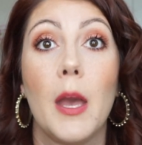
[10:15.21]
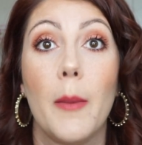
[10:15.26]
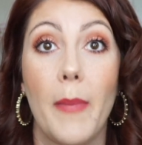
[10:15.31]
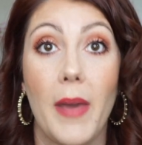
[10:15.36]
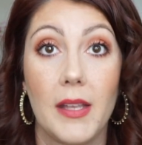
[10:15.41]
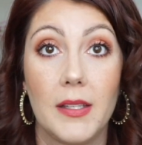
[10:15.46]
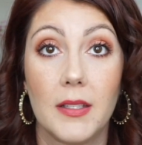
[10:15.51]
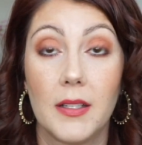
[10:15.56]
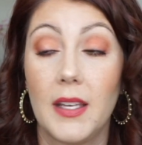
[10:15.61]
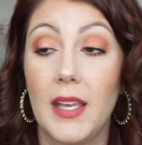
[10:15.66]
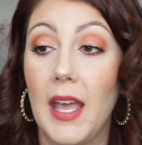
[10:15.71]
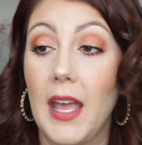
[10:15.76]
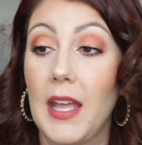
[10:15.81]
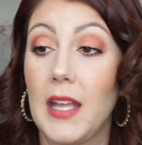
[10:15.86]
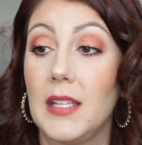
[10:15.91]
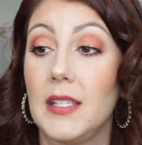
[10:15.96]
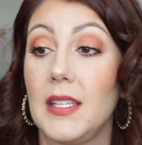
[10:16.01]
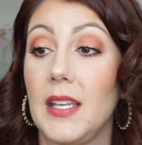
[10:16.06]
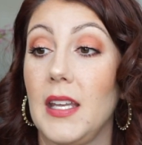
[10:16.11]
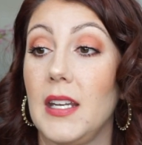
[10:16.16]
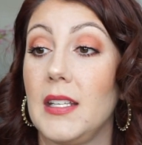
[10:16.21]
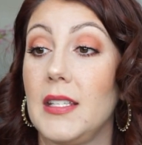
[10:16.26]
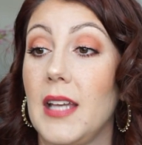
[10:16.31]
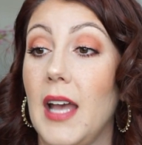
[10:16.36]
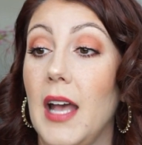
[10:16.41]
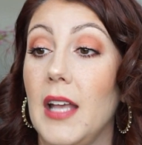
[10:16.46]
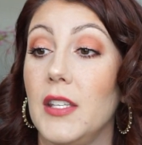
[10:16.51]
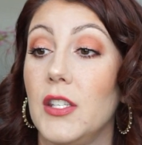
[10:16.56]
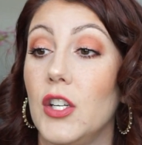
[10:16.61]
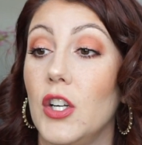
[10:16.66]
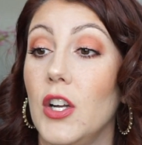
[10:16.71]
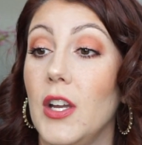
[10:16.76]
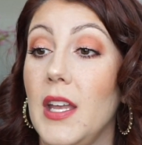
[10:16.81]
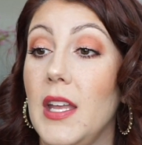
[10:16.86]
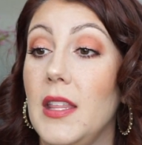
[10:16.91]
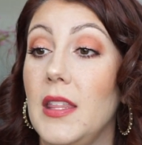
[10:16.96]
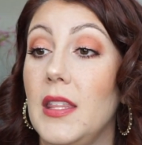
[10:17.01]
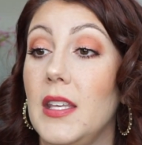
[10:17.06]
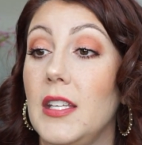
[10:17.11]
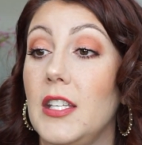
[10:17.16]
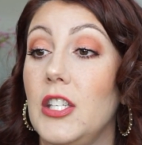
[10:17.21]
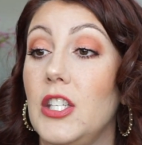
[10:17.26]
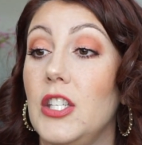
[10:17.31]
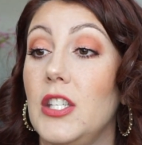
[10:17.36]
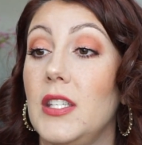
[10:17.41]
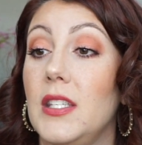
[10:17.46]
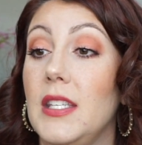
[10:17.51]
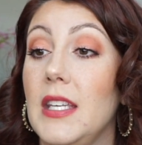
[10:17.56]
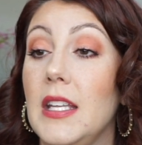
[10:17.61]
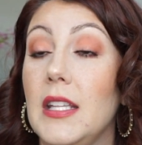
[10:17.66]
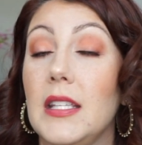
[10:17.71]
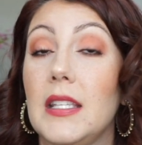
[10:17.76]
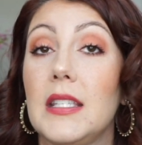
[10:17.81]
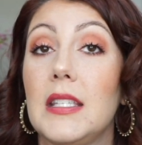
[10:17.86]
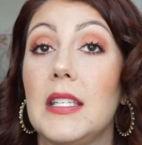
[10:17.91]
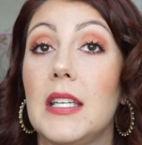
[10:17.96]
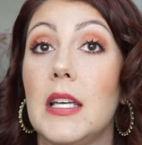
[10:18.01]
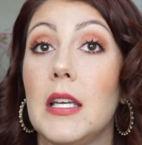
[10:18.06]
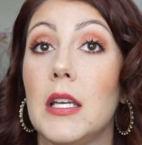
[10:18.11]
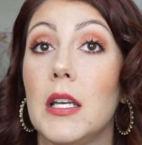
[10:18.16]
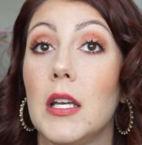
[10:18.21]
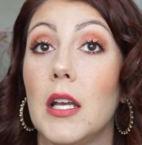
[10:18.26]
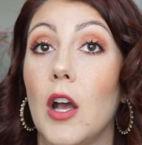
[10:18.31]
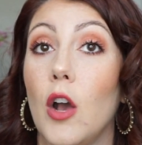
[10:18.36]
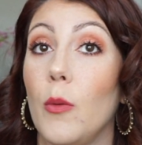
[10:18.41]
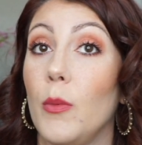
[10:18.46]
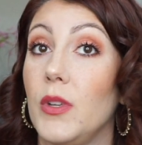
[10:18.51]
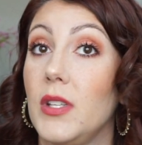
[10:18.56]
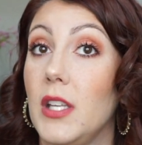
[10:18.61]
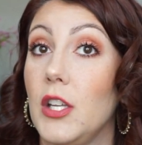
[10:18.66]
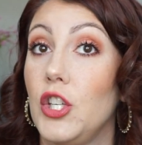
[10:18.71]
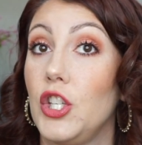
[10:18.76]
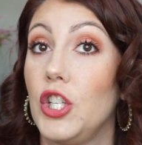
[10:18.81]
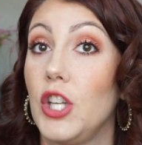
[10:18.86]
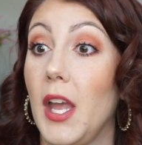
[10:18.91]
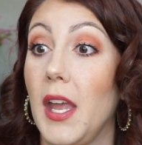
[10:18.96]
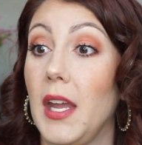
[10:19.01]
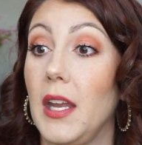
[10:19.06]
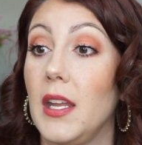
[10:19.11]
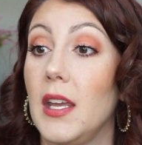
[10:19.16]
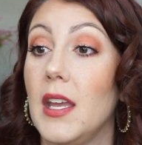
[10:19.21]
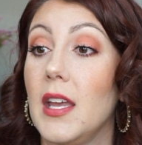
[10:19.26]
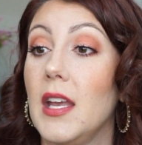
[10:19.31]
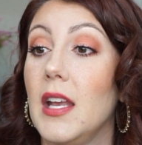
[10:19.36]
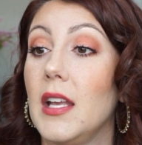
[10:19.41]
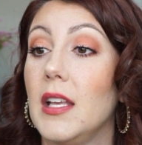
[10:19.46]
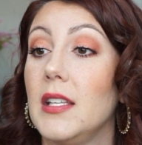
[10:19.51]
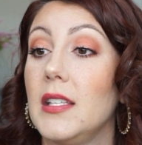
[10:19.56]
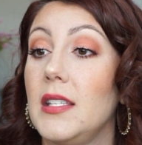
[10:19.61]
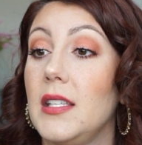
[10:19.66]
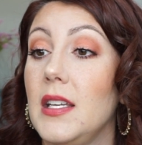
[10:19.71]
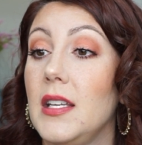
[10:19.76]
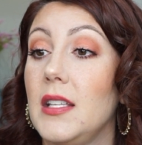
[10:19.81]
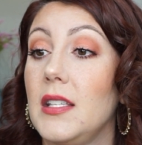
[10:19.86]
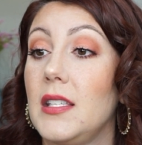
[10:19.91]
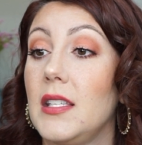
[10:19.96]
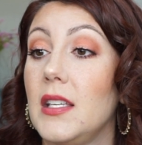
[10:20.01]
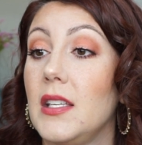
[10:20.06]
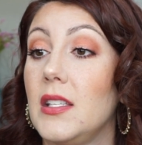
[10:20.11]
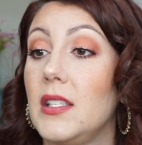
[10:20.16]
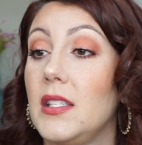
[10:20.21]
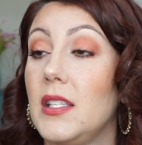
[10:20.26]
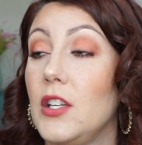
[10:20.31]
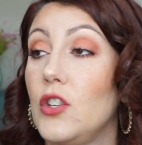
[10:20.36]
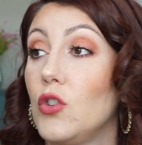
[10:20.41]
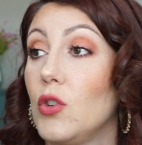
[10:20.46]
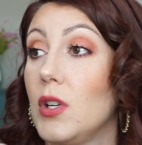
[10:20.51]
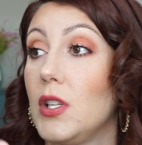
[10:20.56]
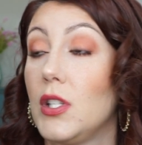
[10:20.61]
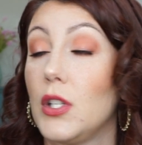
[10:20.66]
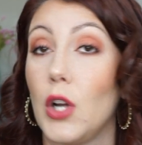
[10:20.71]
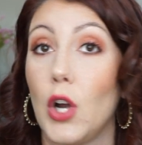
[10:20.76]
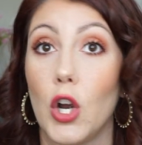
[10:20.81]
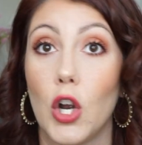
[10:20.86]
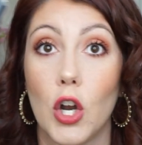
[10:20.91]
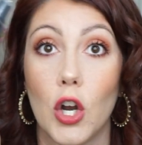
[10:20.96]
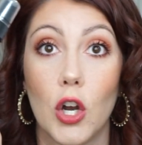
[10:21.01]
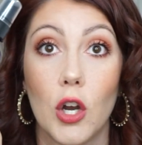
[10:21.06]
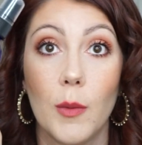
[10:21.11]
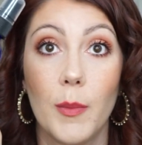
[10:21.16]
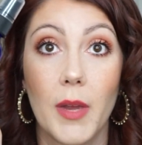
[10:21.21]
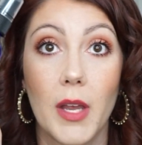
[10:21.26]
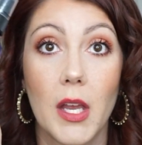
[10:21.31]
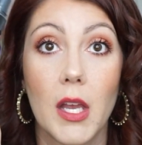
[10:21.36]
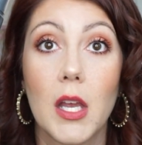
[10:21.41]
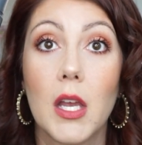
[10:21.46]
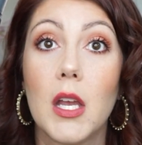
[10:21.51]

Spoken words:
Basically a hand sanitizer in the scent, I almost said shade, scent Citrus Herb.